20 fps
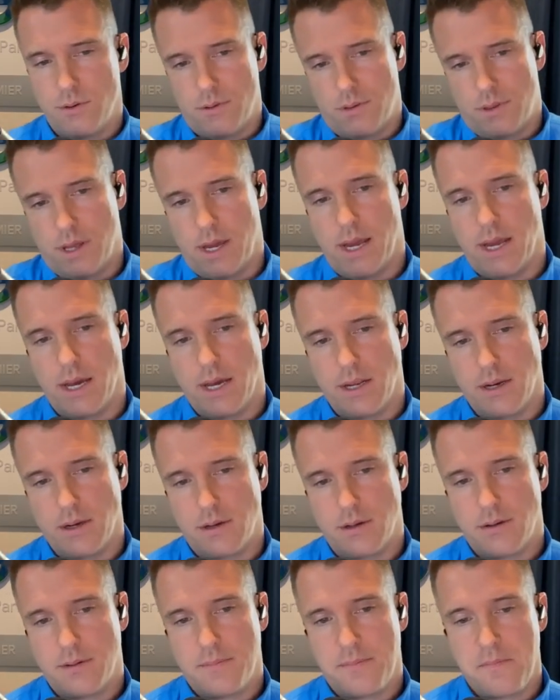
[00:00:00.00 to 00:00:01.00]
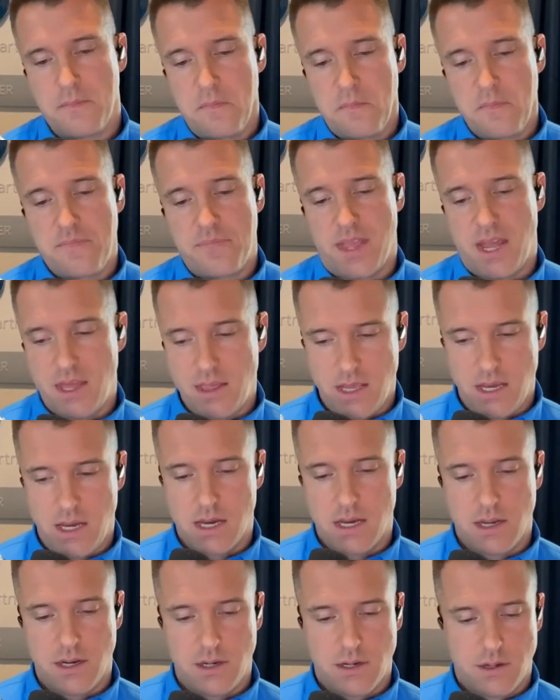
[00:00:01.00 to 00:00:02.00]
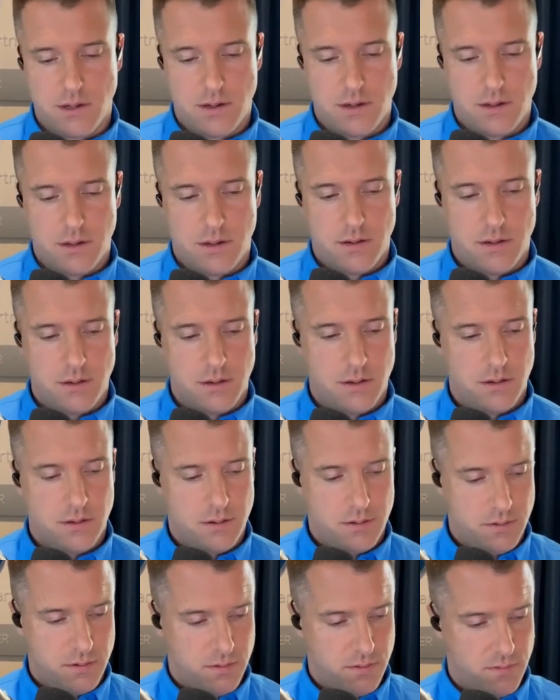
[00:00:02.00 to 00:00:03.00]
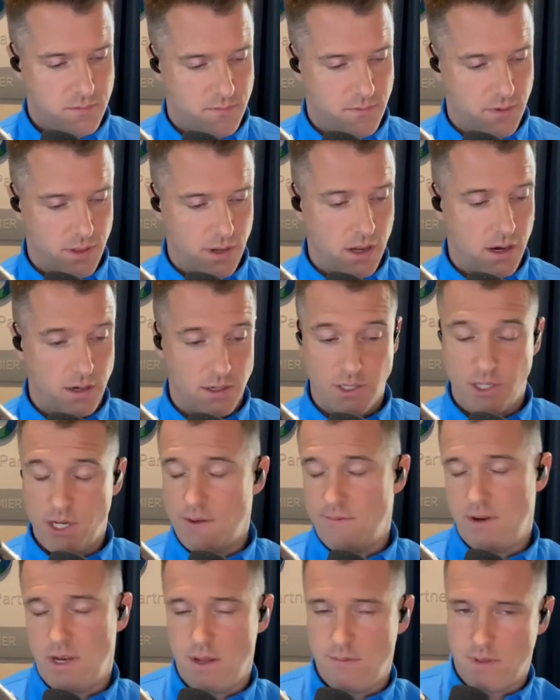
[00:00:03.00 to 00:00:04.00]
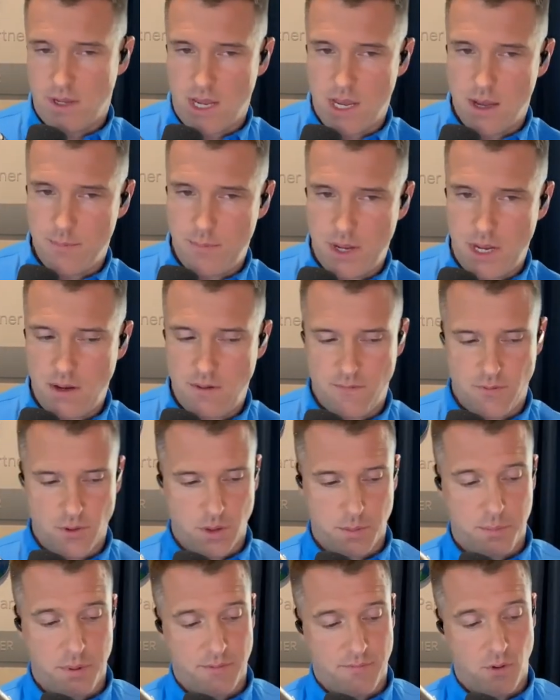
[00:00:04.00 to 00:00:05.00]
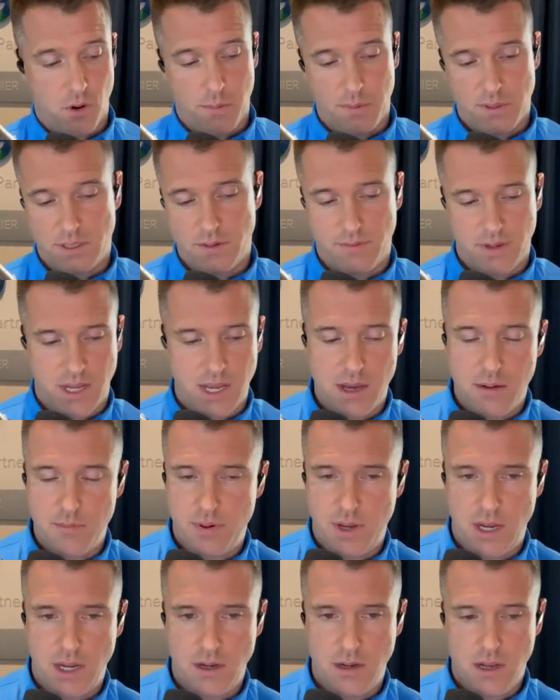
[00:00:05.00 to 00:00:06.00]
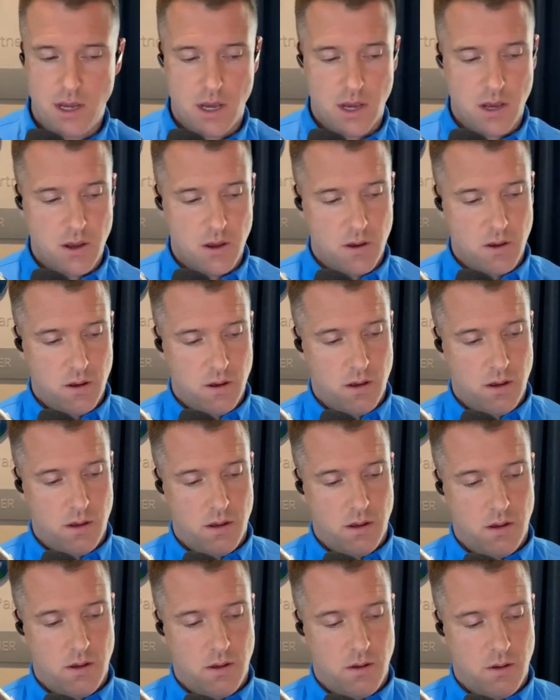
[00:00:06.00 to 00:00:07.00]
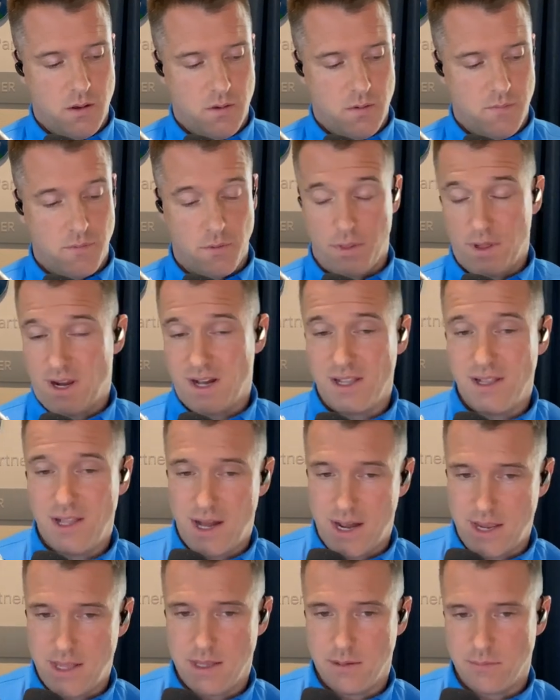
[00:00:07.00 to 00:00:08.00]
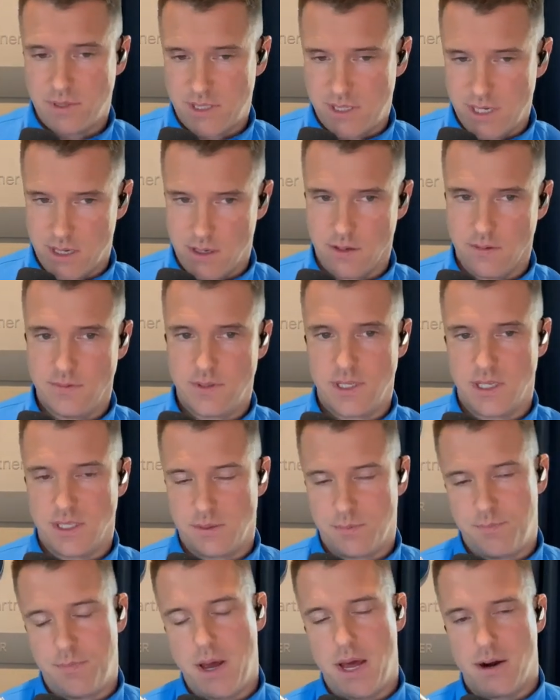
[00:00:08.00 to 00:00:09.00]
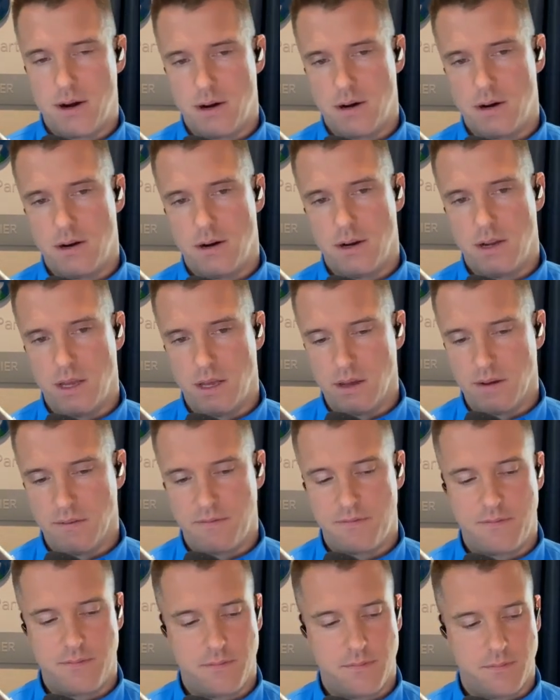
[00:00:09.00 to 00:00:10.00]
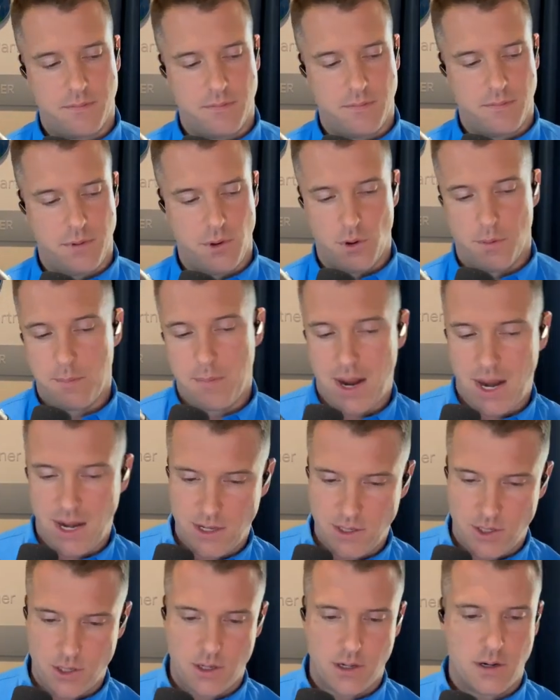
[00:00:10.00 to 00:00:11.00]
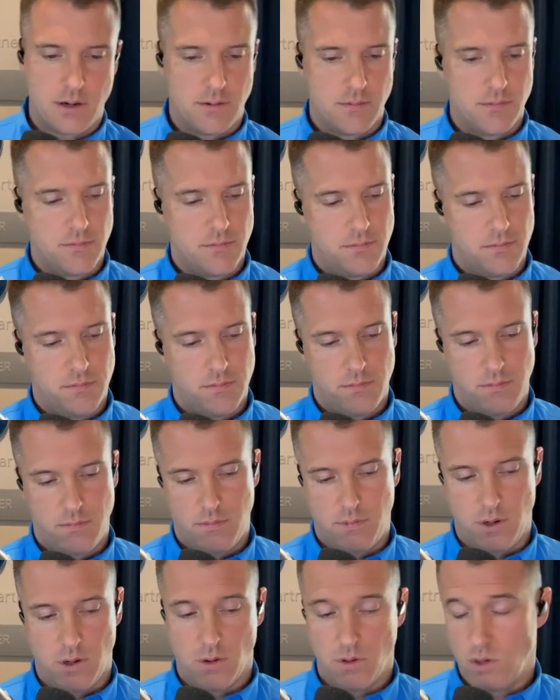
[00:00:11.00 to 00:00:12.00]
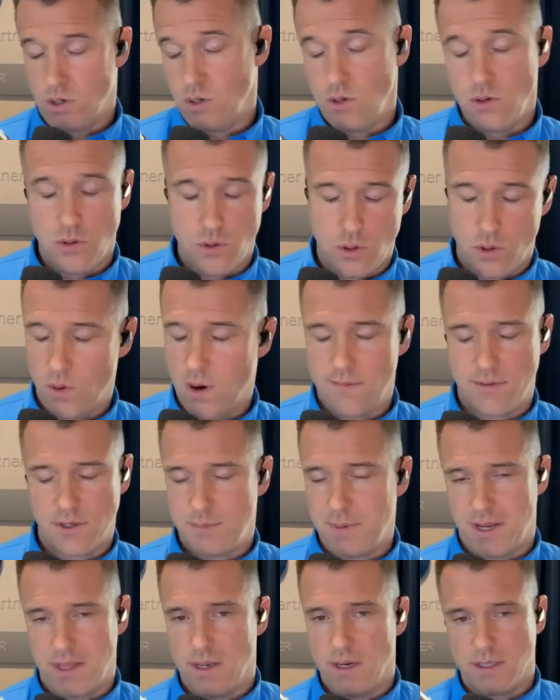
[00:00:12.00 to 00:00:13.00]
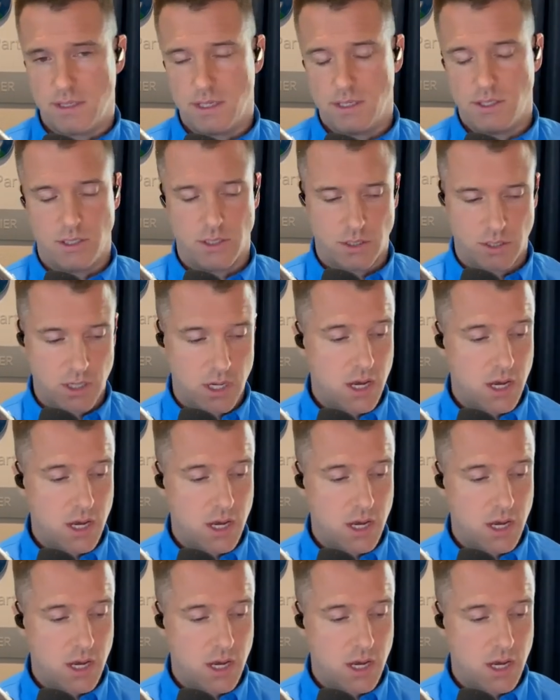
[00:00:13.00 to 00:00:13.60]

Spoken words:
And in the end, for the longevity of the campaign, for the performance of the campaign, for the client themselves, it's better if your manager, whoever's making the decisions,